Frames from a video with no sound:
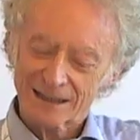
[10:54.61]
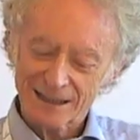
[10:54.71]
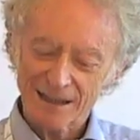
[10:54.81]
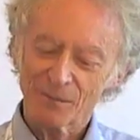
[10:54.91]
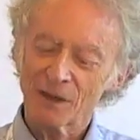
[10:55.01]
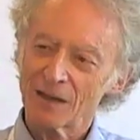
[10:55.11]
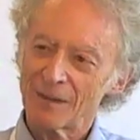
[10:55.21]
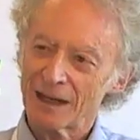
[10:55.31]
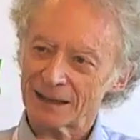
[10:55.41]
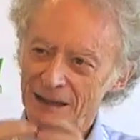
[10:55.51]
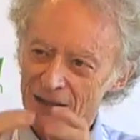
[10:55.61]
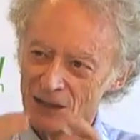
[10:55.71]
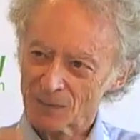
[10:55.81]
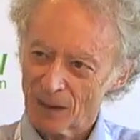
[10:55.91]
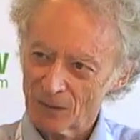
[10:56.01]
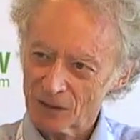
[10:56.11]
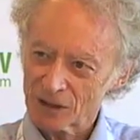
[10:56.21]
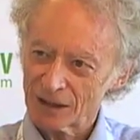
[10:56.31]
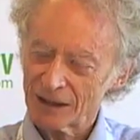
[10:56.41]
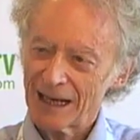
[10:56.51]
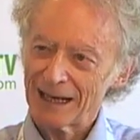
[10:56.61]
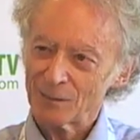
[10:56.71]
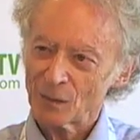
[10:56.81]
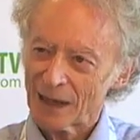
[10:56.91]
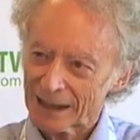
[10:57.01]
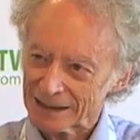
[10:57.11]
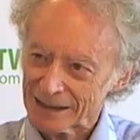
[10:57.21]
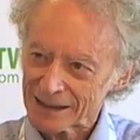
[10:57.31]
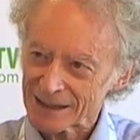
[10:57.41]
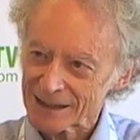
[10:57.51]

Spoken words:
something about exposure and practice.